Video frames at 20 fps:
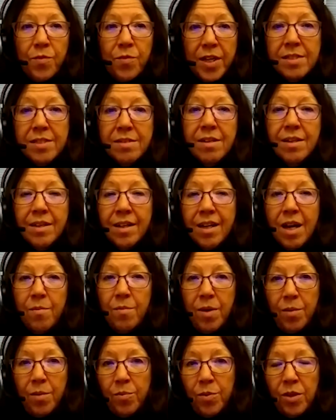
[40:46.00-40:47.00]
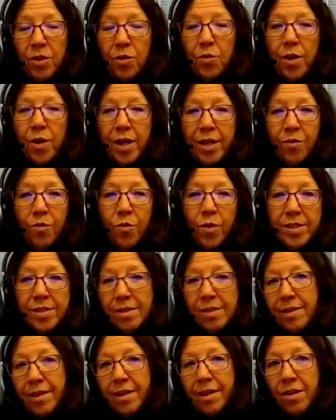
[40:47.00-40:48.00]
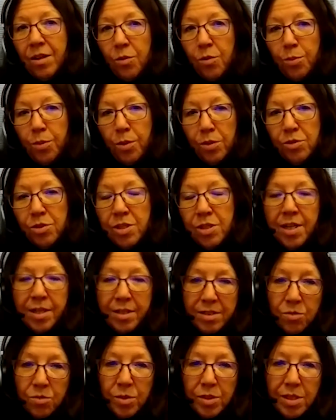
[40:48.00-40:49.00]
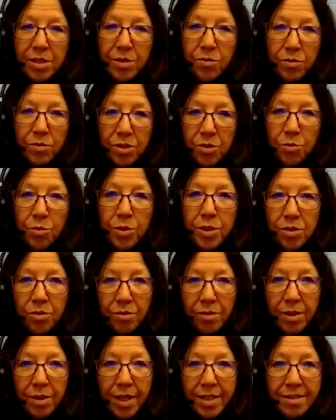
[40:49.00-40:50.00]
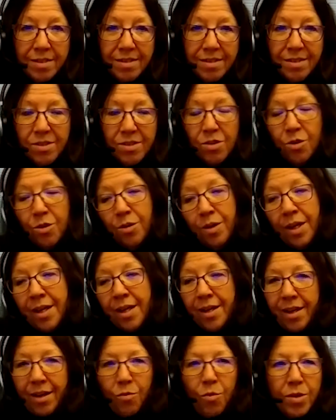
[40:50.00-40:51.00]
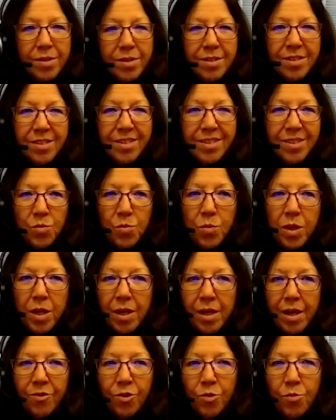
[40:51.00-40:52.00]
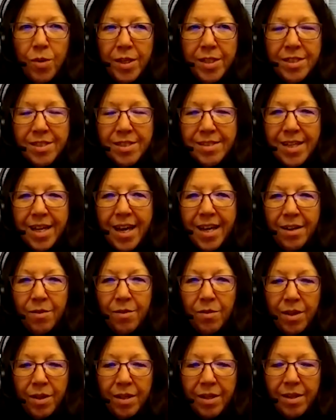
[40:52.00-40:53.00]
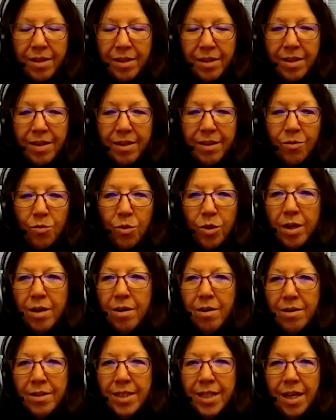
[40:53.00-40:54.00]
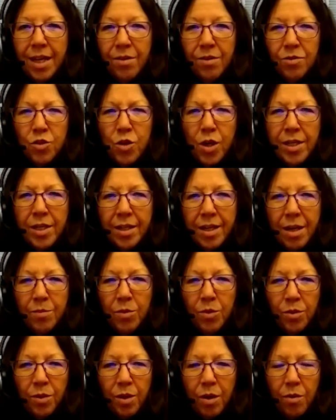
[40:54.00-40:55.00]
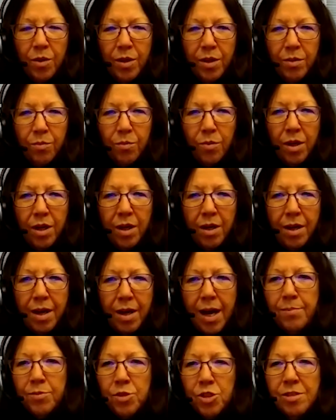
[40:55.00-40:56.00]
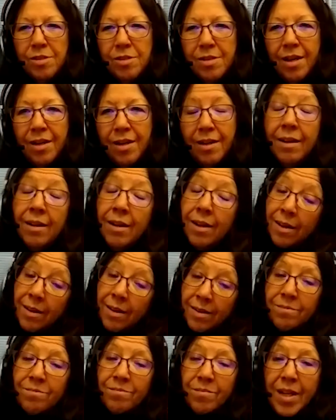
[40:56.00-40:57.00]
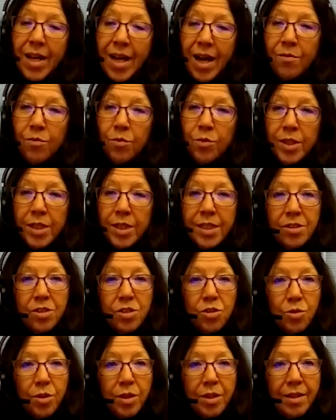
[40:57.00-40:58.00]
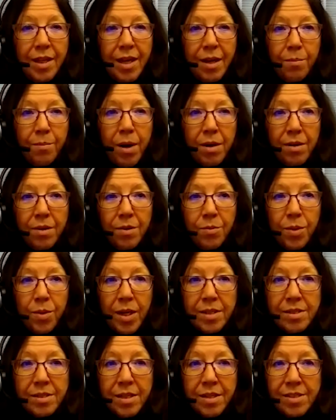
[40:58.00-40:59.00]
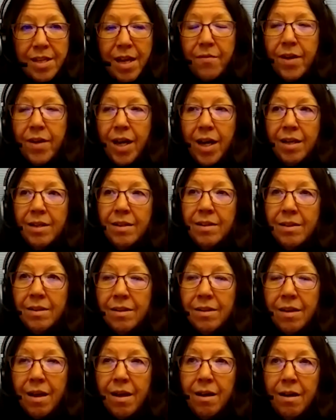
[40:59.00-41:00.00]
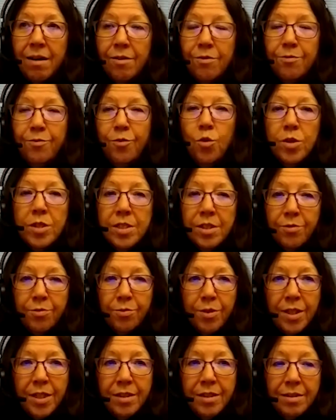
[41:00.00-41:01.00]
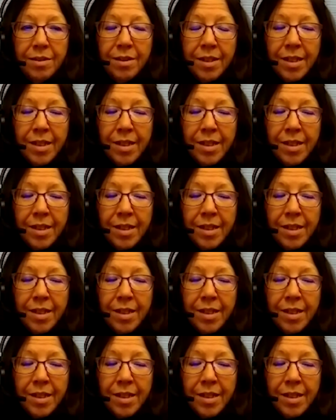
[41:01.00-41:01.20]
started coming up with creative ways that they could approach NetSuite to redo the license. So it wasn't just me. Everybody's just kind of working all together, trying to come up with options on it. I've really enjoyed that part of the process. I've got 4 different